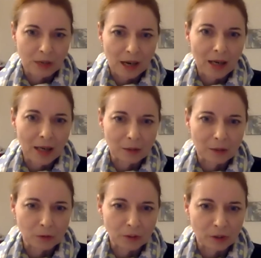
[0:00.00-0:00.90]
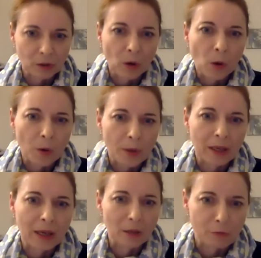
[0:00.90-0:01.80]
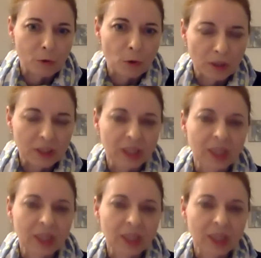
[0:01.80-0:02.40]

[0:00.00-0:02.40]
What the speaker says: art, of stone and wood,